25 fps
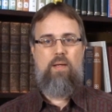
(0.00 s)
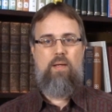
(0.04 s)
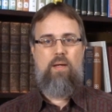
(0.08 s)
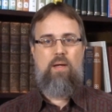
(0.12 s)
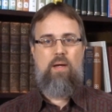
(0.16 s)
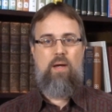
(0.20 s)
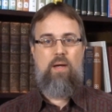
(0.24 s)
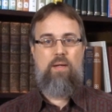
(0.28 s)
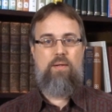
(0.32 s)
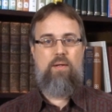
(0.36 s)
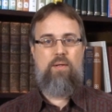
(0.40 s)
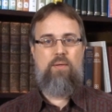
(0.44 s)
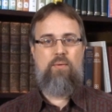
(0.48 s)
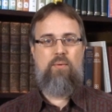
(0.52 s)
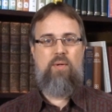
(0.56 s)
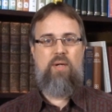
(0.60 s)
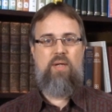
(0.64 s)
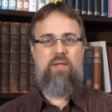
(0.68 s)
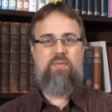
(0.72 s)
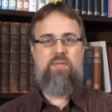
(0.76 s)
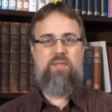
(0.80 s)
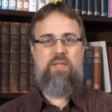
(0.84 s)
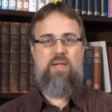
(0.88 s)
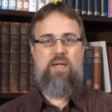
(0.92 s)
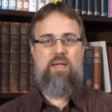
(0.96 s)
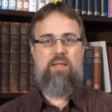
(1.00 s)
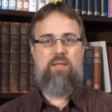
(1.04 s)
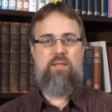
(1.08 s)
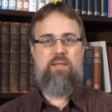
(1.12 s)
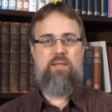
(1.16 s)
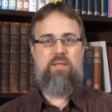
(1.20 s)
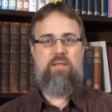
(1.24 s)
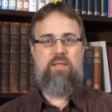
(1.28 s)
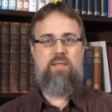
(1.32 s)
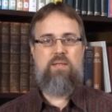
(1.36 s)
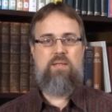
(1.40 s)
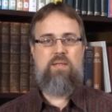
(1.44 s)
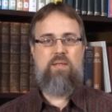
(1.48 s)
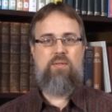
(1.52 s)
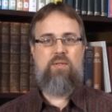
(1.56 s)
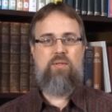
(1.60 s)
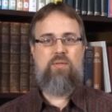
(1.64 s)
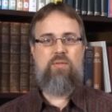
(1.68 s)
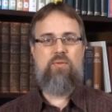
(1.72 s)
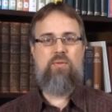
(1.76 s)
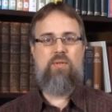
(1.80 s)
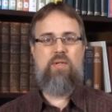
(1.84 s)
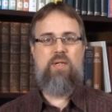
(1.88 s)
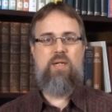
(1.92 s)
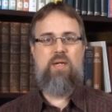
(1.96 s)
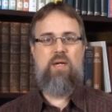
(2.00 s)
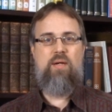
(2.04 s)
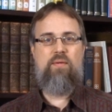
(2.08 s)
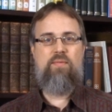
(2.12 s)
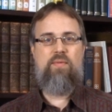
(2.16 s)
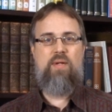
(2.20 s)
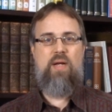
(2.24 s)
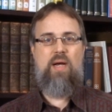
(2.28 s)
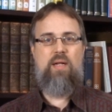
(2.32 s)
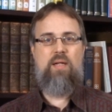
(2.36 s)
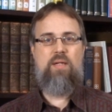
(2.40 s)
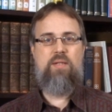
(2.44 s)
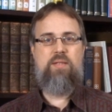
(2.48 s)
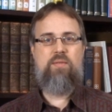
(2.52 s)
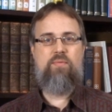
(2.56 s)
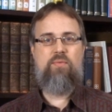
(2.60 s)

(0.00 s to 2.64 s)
Another way of saying this is that the tree of knowledge